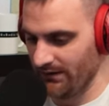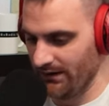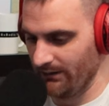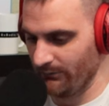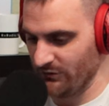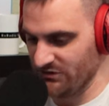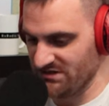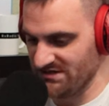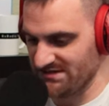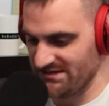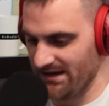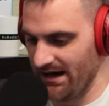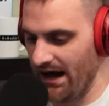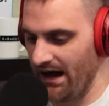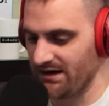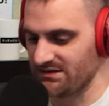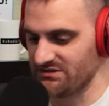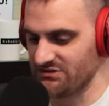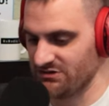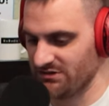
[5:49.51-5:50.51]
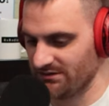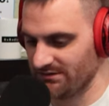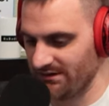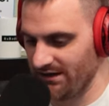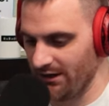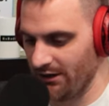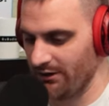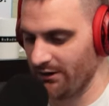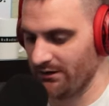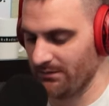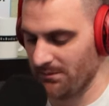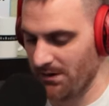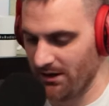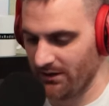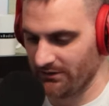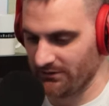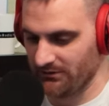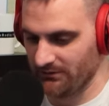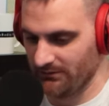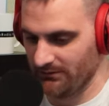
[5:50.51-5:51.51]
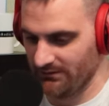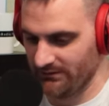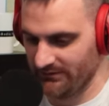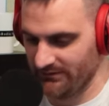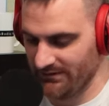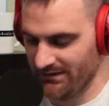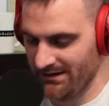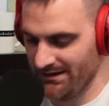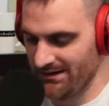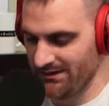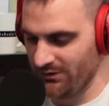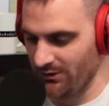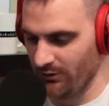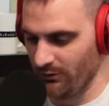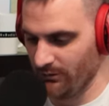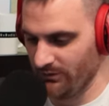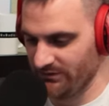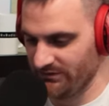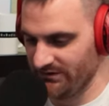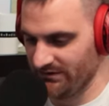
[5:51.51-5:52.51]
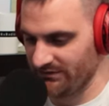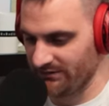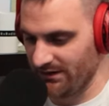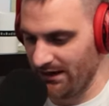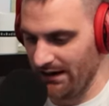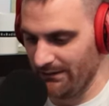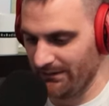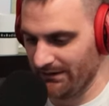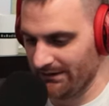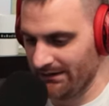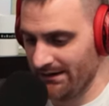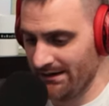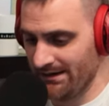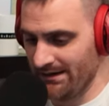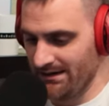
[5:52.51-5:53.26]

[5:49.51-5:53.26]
um, which is the oxygen carrying molecule as Cole was describing,